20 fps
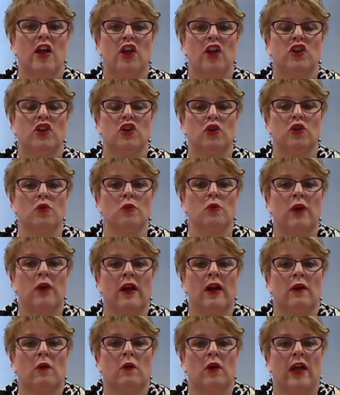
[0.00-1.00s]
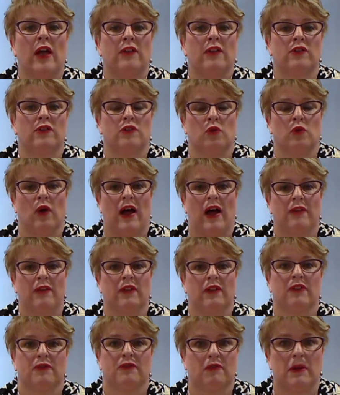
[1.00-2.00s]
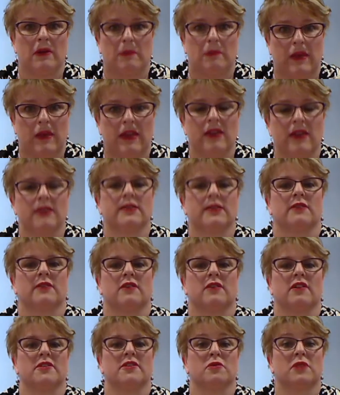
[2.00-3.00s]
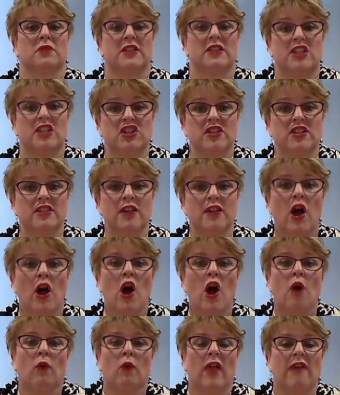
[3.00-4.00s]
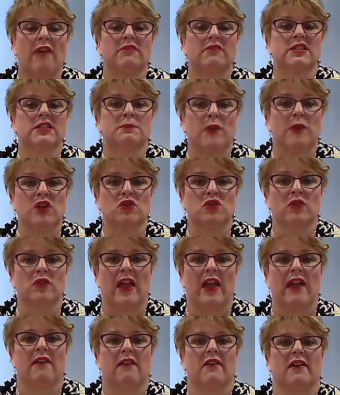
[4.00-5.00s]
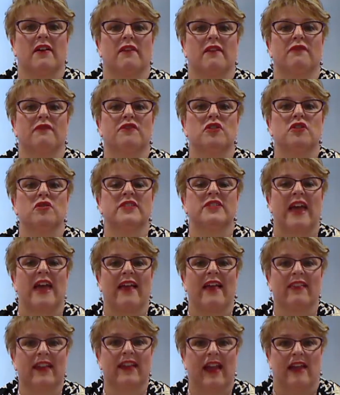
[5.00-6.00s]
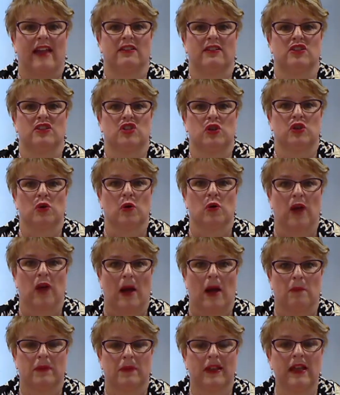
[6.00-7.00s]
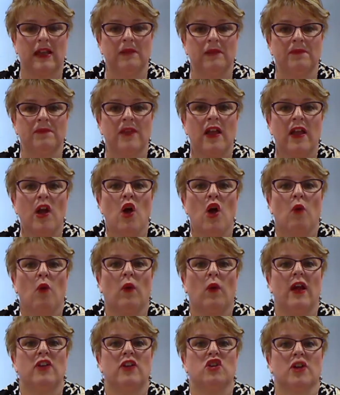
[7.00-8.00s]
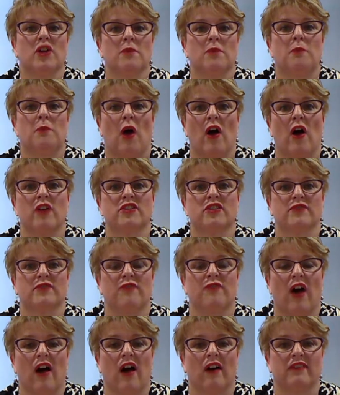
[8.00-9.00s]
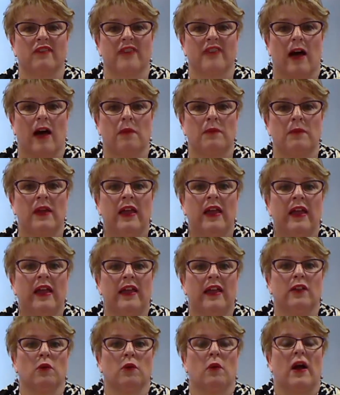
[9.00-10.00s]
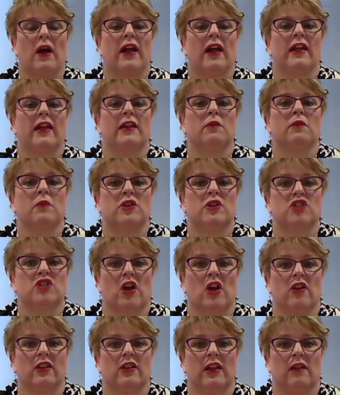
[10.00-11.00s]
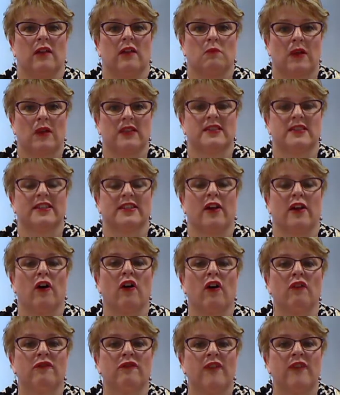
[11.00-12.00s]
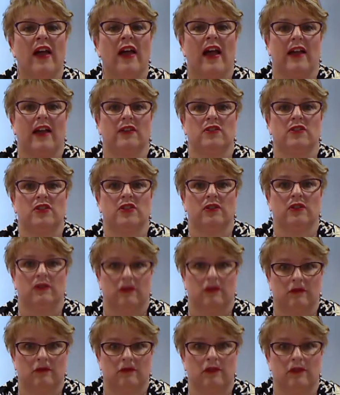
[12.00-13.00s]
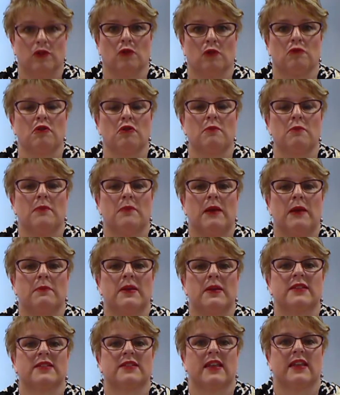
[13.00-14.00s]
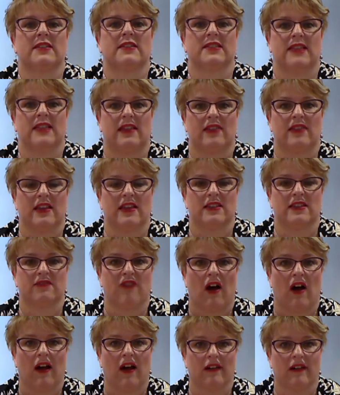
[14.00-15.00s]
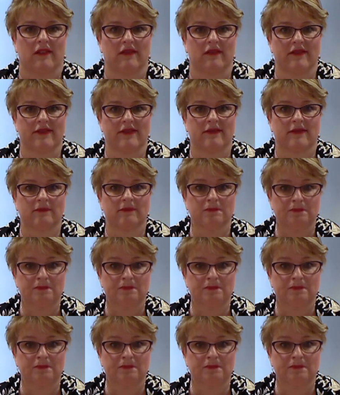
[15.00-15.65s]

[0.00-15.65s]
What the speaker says: you and your other 3 peers under ideal conditions will have a special area of views allocated to your company where you can post files up in a way in which only myself and your group members can see these files.